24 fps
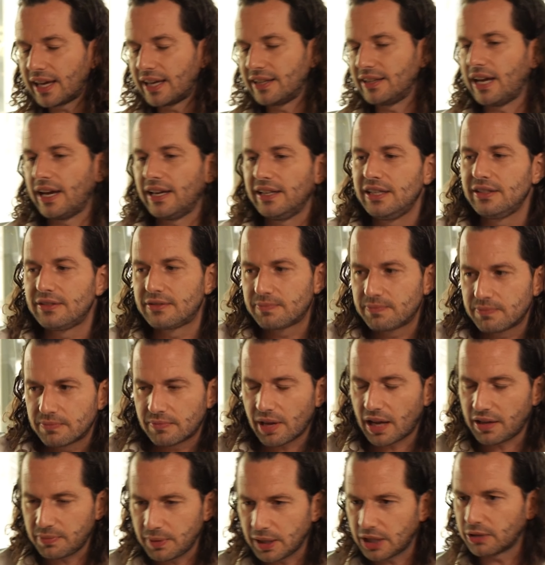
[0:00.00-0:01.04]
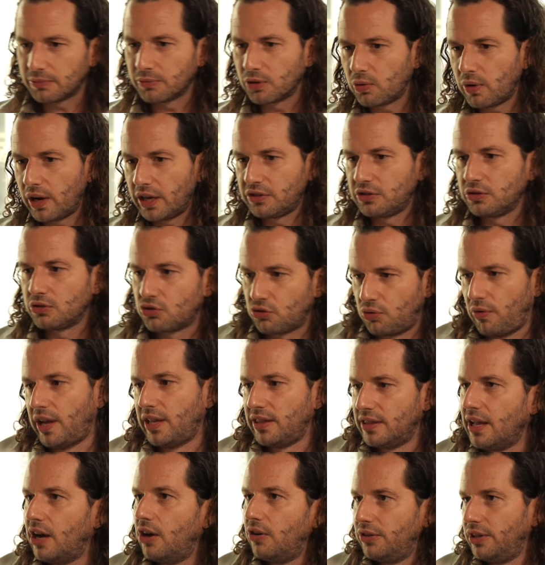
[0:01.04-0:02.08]
and it has become quite a
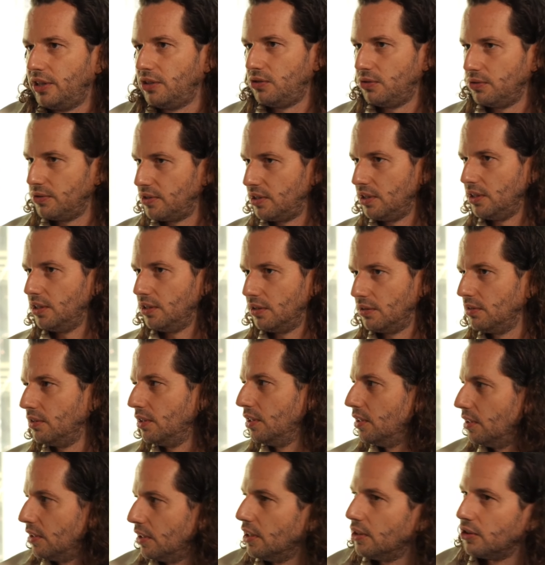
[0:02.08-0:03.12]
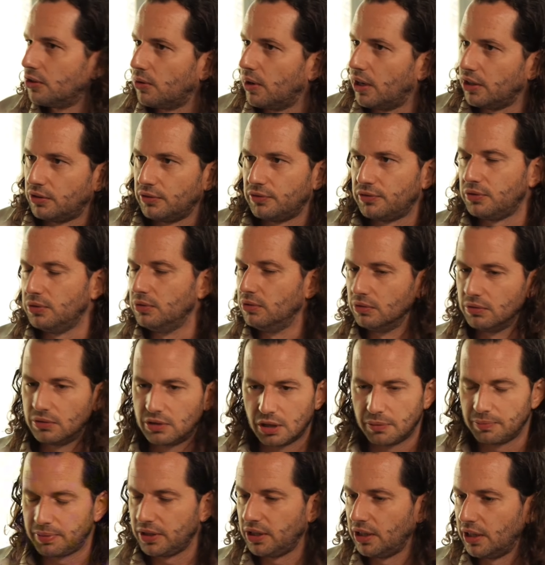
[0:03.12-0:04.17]
trend now that you see in quite a few
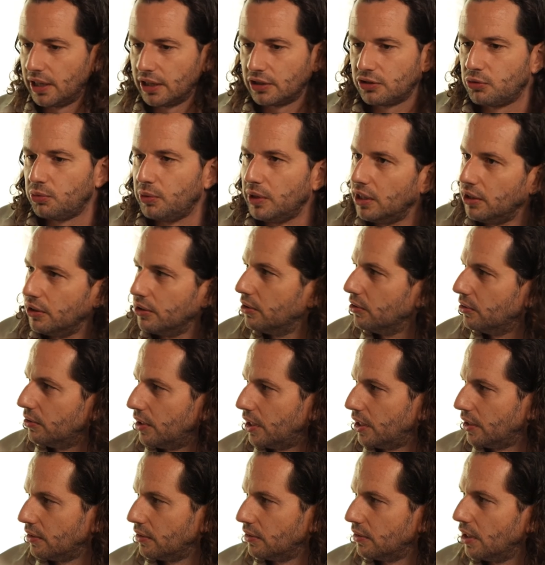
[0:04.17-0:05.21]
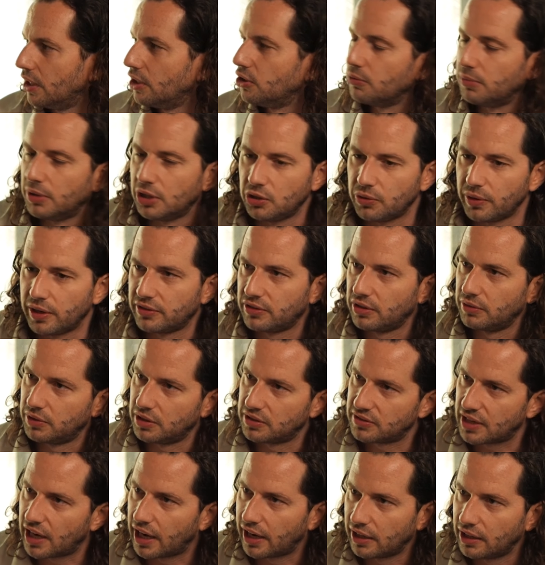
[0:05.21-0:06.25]
companies like Twilio and AWS of
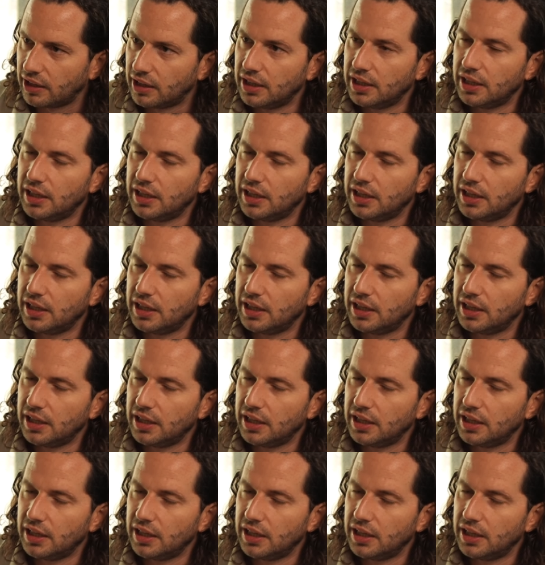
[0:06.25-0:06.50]
this style.